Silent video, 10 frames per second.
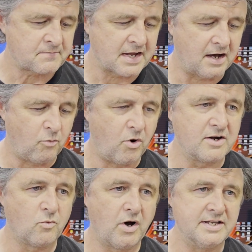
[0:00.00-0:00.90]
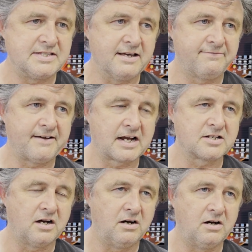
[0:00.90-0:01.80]
Uh, one was the effect
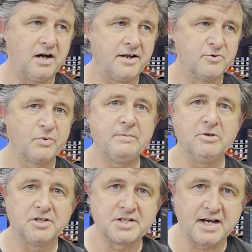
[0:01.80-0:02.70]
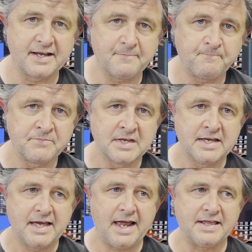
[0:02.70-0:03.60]
on rebuild time,
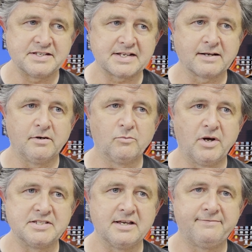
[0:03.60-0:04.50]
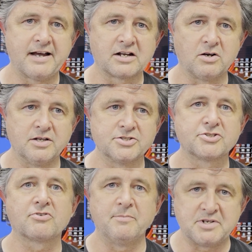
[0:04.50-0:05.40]
and the second one was the effect on
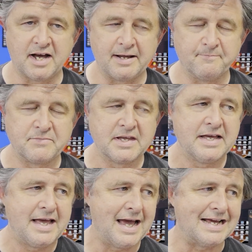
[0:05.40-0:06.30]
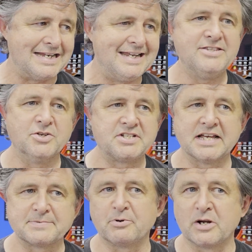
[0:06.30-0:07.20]
scrub time. And I did those
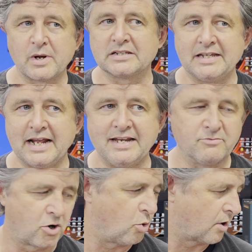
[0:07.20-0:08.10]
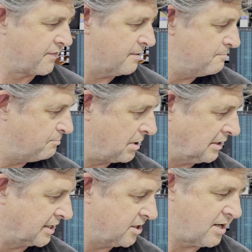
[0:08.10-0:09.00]
tests pretty quickly. I didn't record them, but I'll
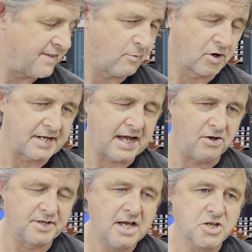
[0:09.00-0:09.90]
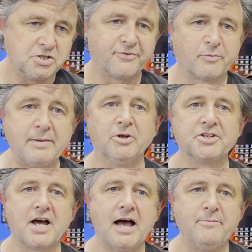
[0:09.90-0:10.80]
let you know how they worked out. So for rebuild
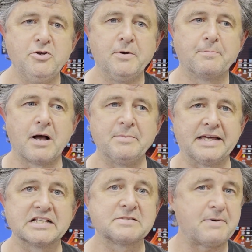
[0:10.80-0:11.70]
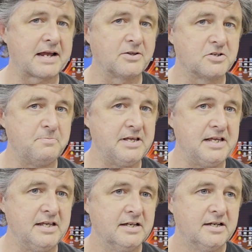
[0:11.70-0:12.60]
time, you would probably expect there to
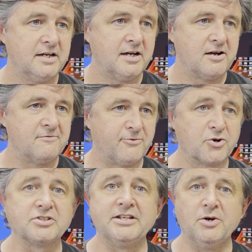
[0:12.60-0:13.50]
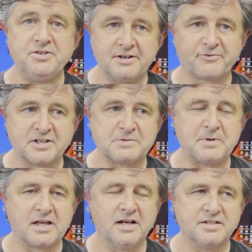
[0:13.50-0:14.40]
be virtually no difference
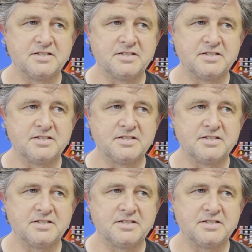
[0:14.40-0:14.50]
because